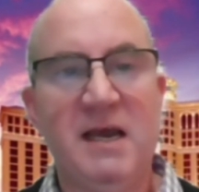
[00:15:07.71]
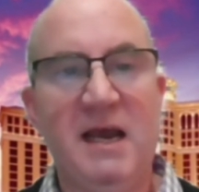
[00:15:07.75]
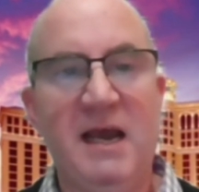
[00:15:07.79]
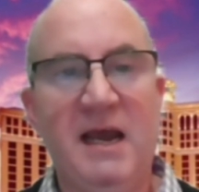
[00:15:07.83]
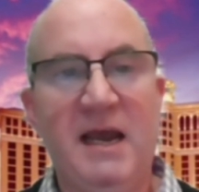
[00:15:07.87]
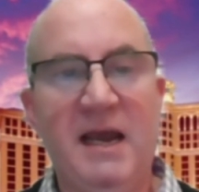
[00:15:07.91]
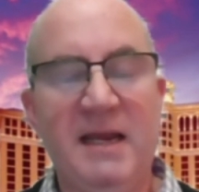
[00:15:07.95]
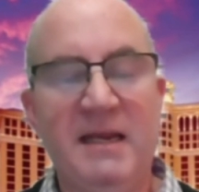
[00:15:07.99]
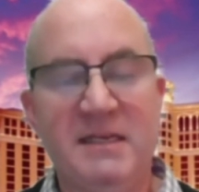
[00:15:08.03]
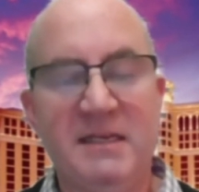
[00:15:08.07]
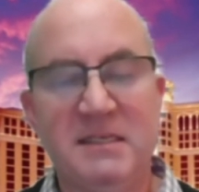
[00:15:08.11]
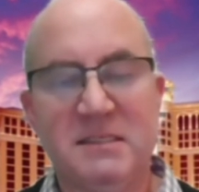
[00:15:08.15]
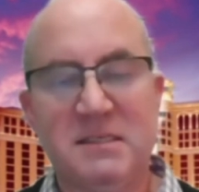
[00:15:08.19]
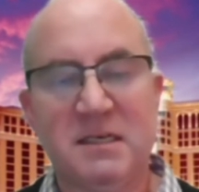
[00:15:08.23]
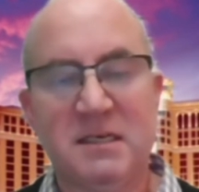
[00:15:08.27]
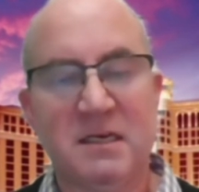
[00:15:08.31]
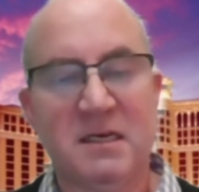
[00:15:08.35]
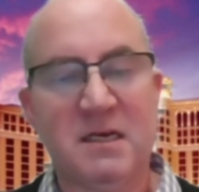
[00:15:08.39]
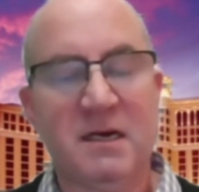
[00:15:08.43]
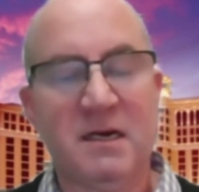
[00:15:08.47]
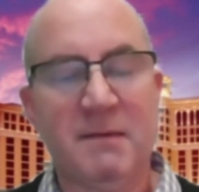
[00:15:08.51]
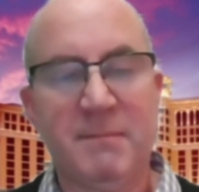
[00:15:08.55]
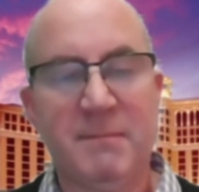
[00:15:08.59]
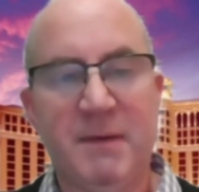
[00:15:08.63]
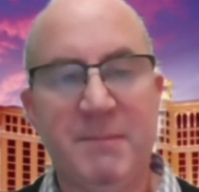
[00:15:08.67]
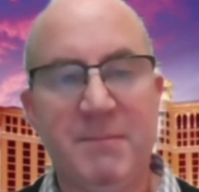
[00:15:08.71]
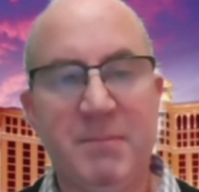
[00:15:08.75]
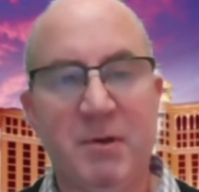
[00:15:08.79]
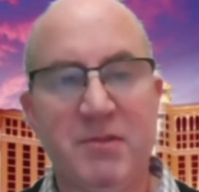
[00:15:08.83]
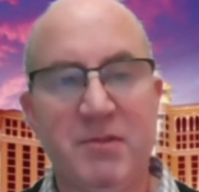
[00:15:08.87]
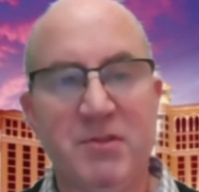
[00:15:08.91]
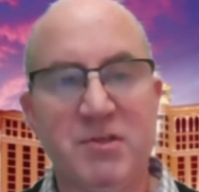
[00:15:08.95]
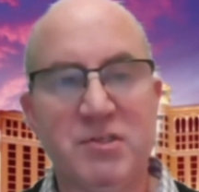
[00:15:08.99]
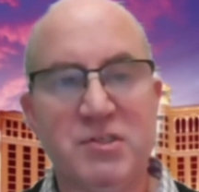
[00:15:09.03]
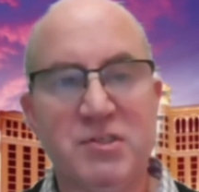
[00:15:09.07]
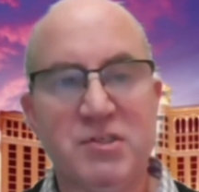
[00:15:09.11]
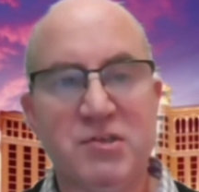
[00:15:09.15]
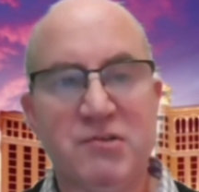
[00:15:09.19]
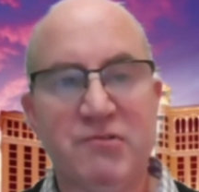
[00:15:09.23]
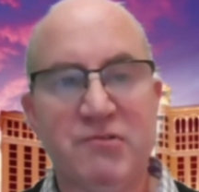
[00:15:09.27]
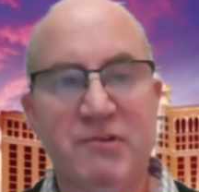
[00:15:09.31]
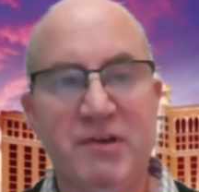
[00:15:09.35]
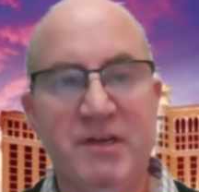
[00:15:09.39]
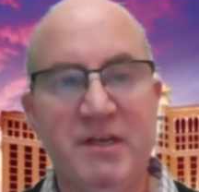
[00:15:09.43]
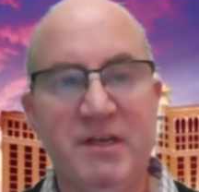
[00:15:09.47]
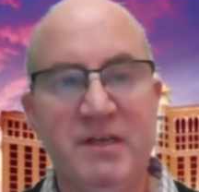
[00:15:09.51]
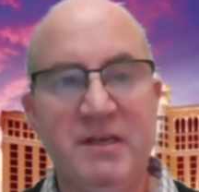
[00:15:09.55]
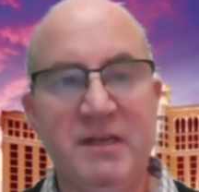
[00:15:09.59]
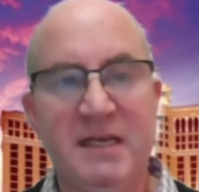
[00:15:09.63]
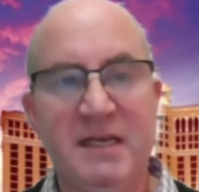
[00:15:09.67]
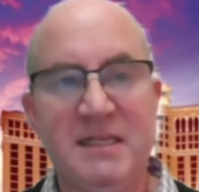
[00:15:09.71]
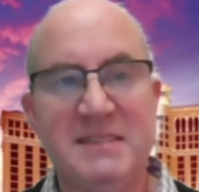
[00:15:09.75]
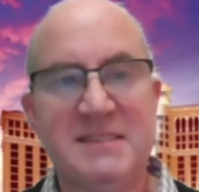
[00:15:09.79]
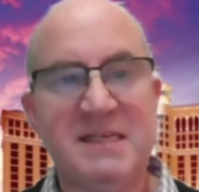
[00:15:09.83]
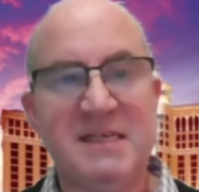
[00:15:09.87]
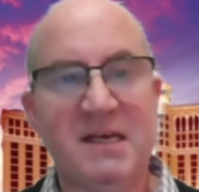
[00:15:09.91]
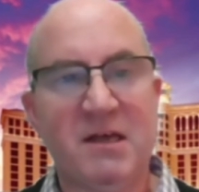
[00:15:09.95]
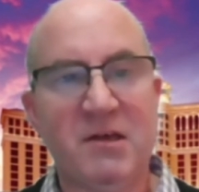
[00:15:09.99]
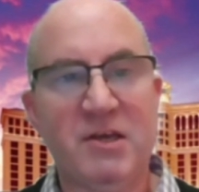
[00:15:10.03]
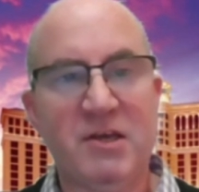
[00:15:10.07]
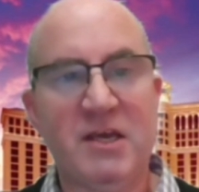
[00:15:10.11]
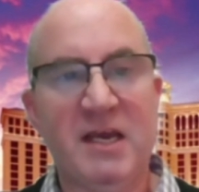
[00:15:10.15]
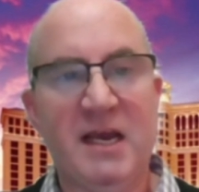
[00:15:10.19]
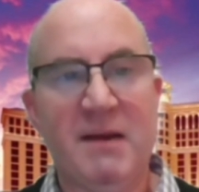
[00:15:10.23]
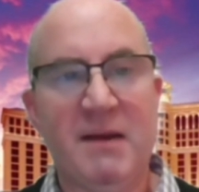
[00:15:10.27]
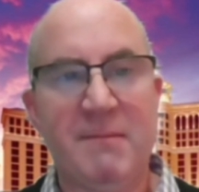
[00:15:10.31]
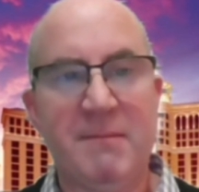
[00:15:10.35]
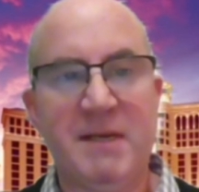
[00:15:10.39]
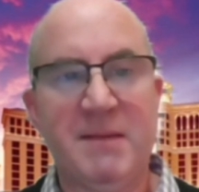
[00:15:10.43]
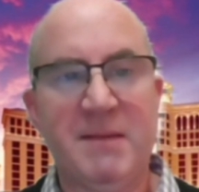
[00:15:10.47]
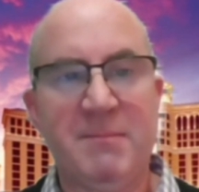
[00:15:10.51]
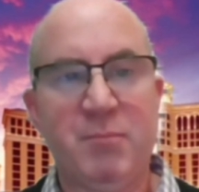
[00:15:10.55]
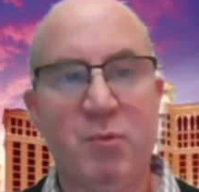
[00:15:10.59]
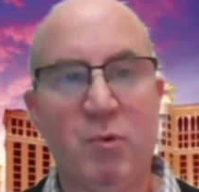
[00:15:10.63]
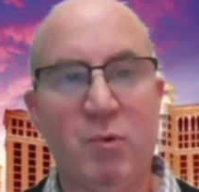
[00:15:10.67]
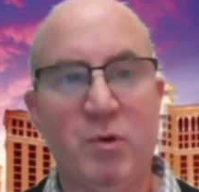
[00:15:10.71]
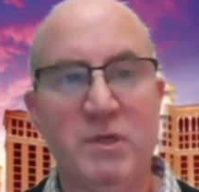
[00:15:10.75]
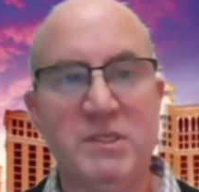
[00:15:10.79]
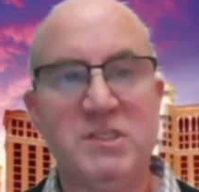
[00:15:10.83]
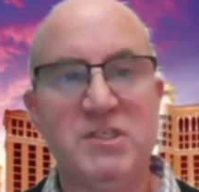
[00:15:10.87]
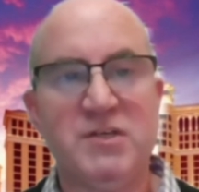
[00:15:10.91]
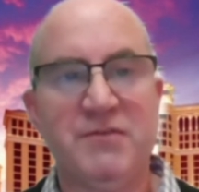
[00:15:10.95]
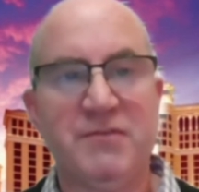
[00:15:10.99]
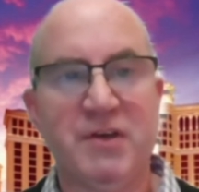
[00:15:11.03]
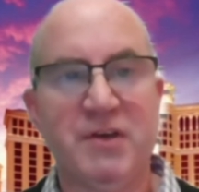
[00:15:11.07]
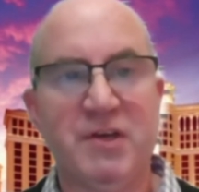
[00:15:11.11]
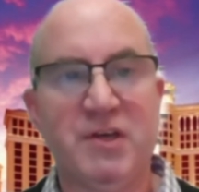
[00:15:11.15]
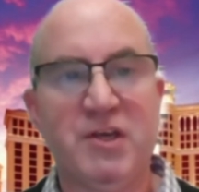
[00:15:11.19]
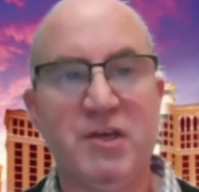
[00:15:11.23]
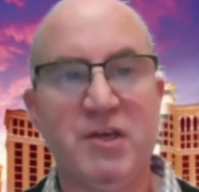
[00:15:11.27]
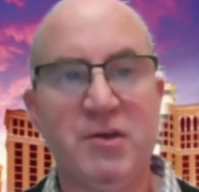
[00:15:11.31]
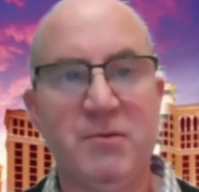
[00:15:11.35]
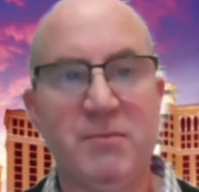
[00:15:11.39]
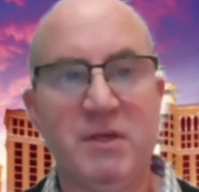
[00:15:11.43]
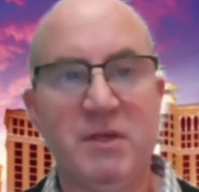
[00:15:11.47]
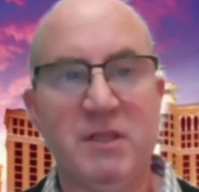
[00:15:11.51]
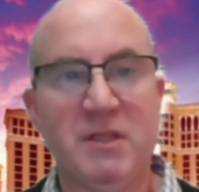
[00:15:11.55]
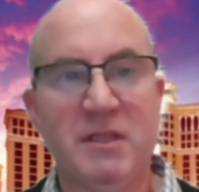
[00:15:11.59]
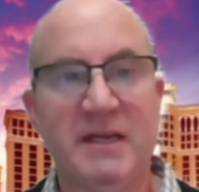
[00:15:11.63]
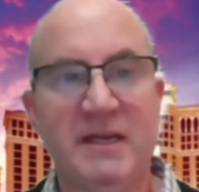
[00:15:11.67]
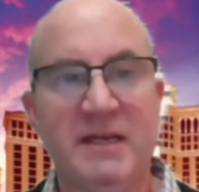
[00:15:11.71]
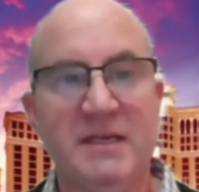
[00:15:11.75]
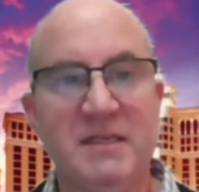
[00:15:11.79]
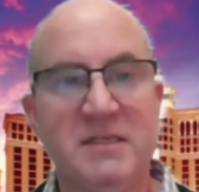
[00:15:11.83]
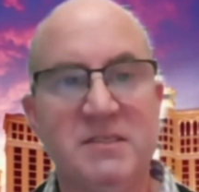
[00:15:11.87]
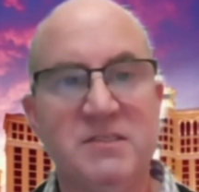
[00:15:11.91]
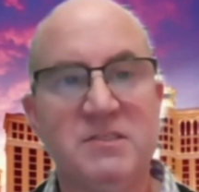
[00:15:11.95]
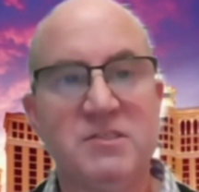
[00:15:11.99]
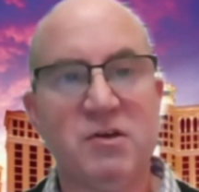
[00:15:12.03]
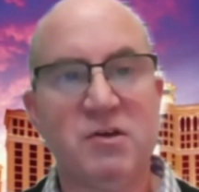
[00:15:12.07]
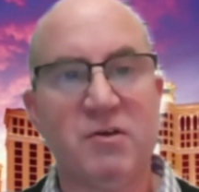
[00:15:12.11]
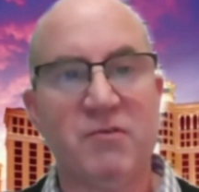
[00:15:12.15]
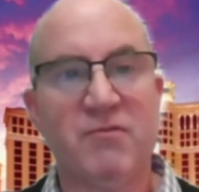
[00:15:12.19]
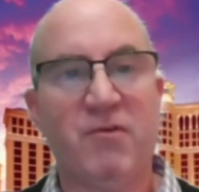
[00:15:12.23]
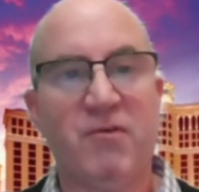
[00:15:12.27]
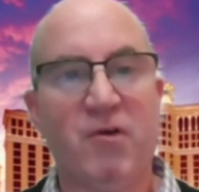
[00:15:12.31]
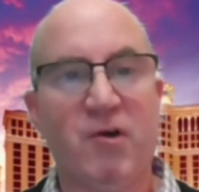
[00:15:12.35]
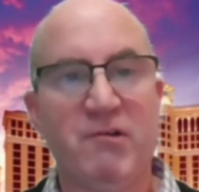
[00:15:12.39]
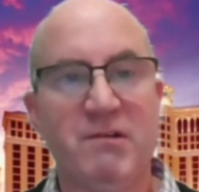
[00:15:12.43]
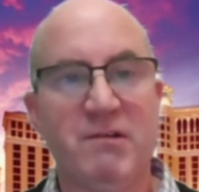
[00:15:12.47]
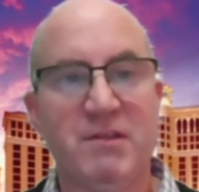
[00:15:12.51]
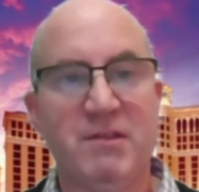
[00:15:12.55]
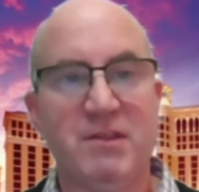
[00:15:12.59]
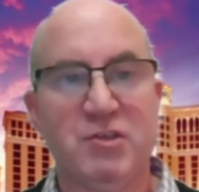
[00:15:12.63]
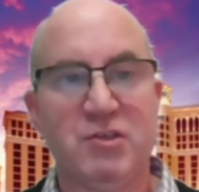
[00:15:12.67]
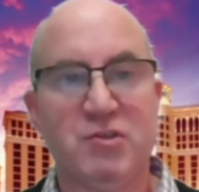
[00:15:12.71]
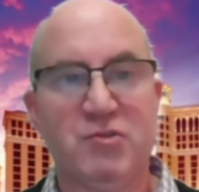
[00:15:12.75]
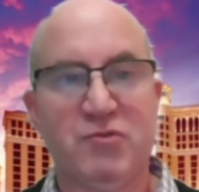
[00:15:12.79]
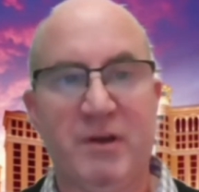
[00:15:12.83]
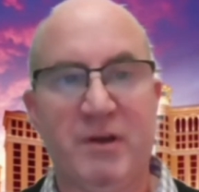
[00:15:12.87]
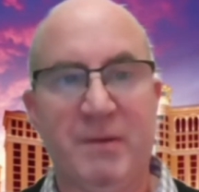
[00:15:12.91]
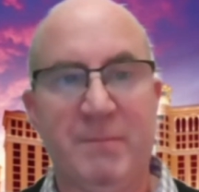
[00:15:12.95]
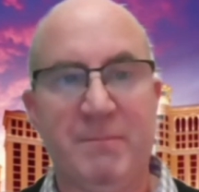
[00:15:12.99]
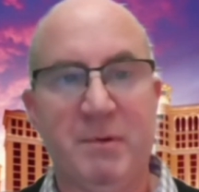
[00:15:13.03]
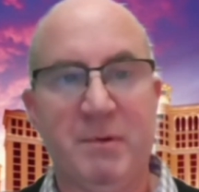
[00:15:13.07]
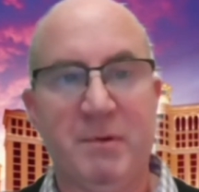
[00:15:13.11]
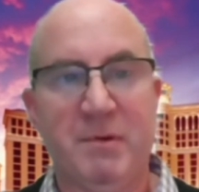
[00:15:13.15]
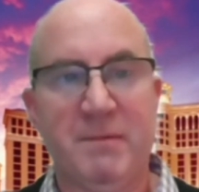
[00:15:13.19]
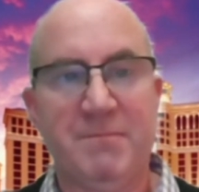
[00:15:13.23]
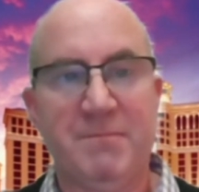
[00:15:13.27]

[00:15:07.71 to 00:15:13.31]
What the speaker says: and it's going to come up on the screen and tell you how many points you've accumulated so far in the trip.